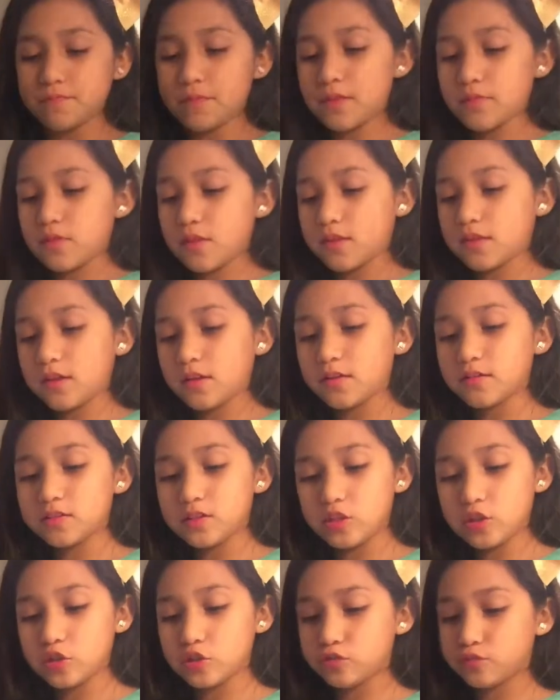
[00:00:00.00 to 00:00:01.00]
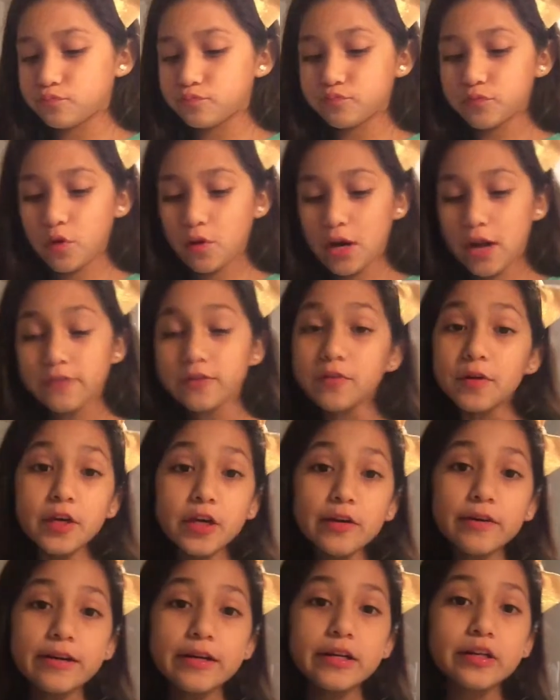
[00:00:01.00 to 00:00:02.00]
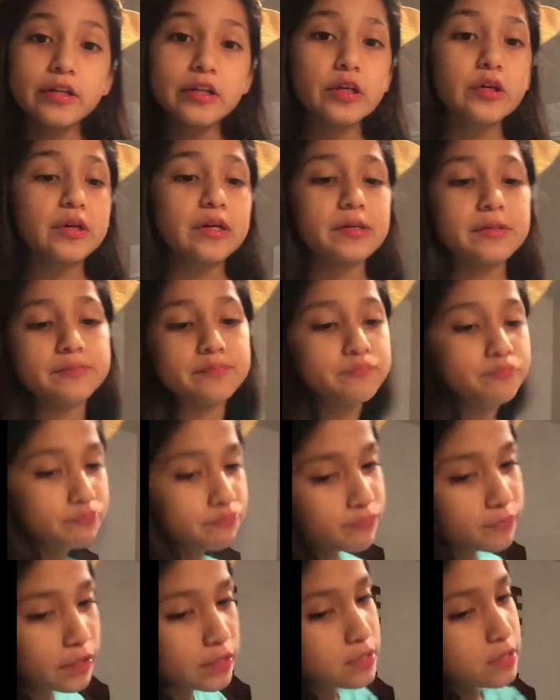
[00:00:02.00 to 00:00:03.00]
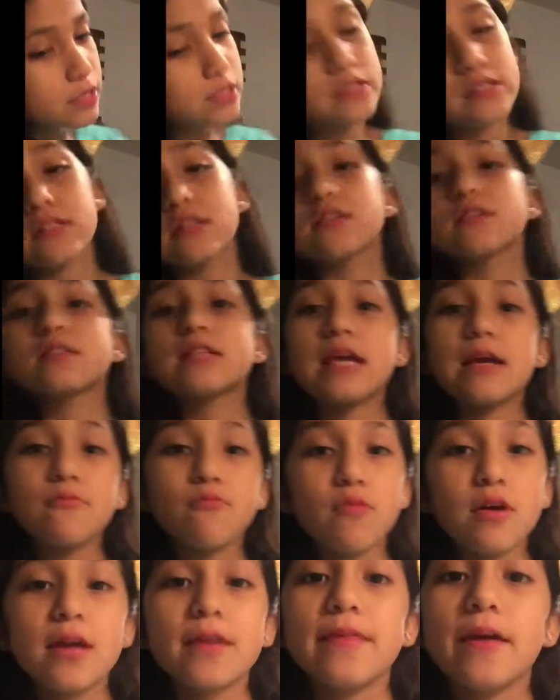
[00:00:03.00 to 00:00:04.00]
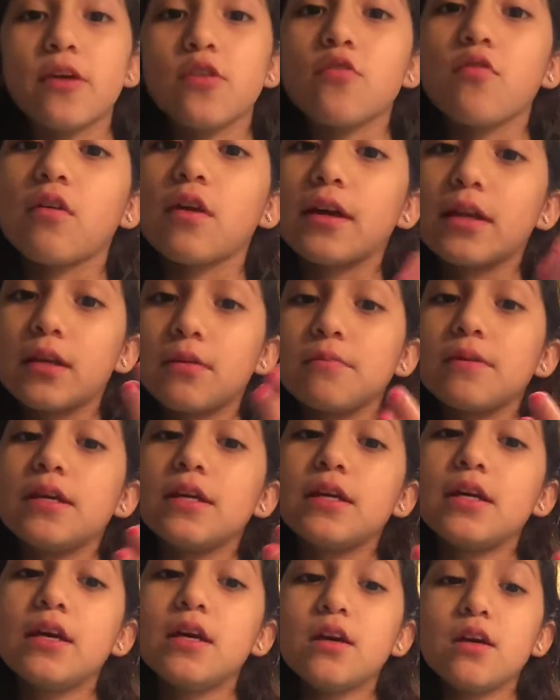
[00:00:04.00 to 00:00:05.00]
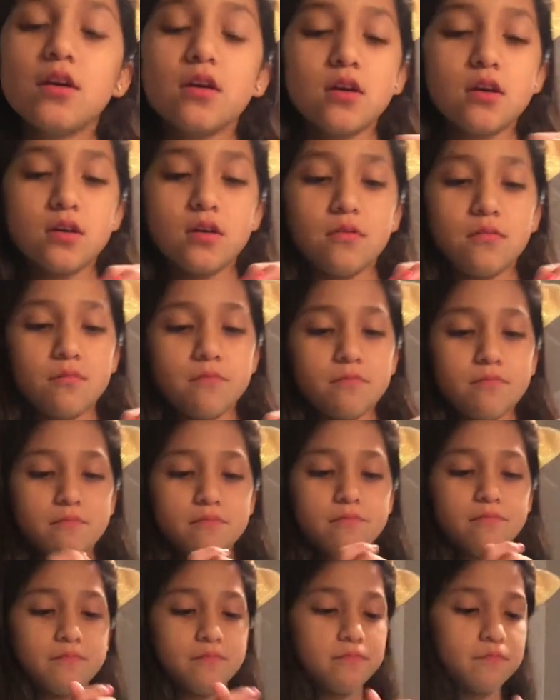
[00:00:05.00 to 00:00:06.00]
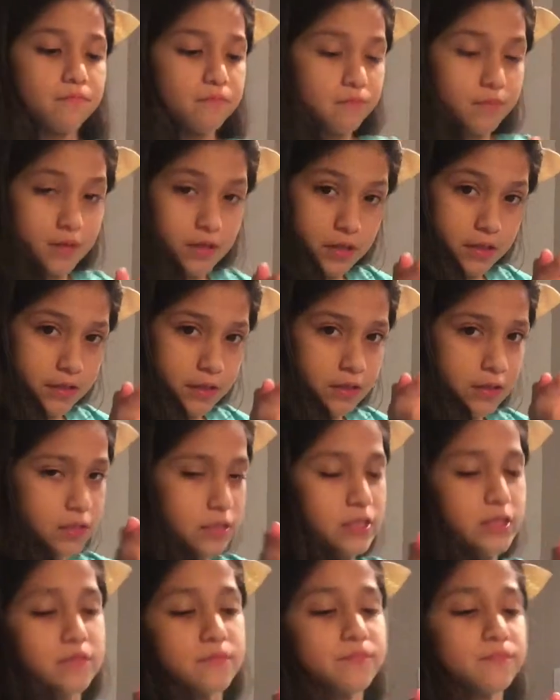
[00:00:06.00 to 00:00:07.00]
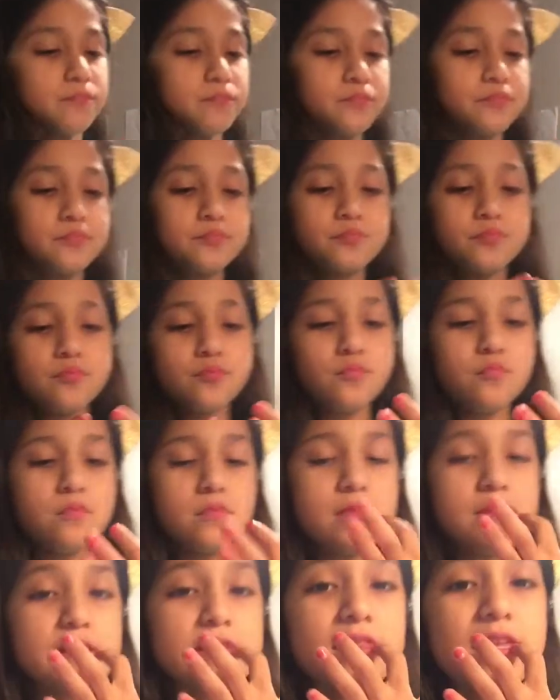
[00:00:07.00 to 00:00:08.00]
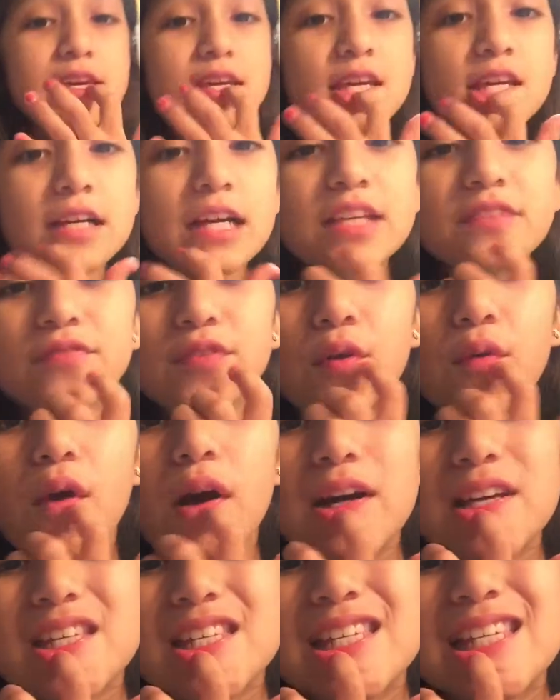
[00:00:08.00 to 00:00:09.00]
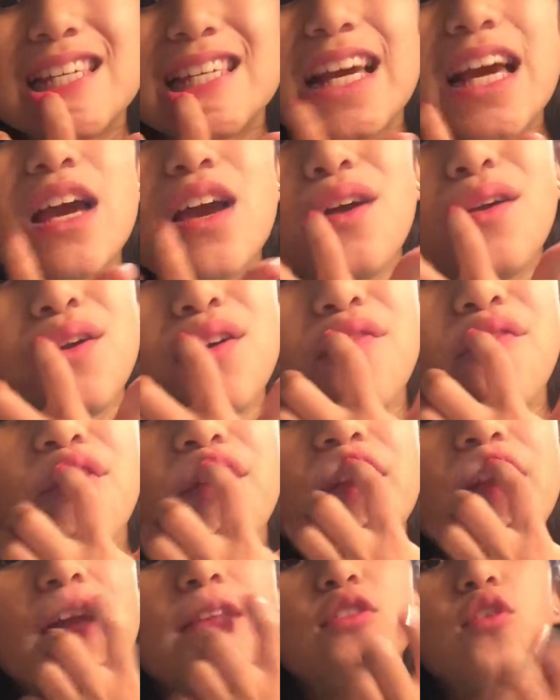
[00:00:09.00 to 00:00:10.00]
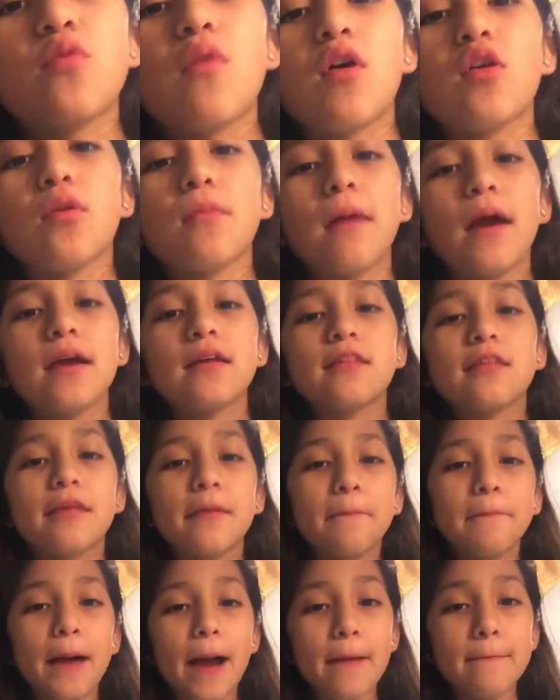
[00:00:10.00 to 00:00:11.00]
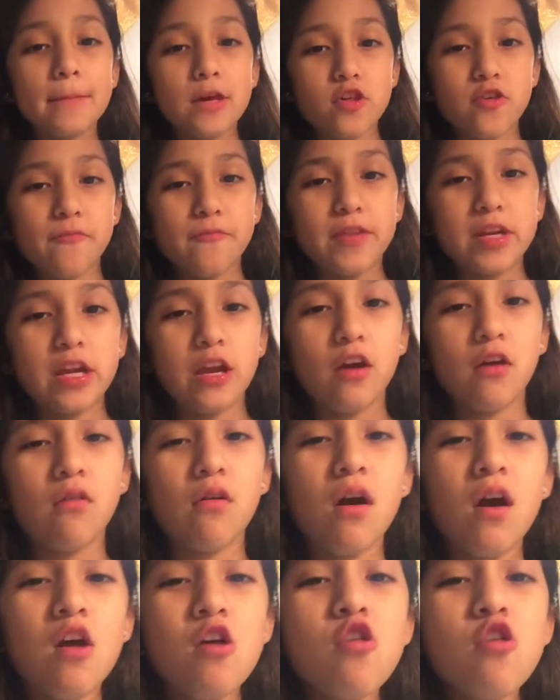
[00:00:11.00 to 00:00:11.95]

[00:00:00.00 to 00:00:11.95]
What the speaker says: I'm just telling you, whatever way you want to do it, it's the same way that you're going to be putting this. Thank you guys for watching. Don't forget to watch my spy mission video,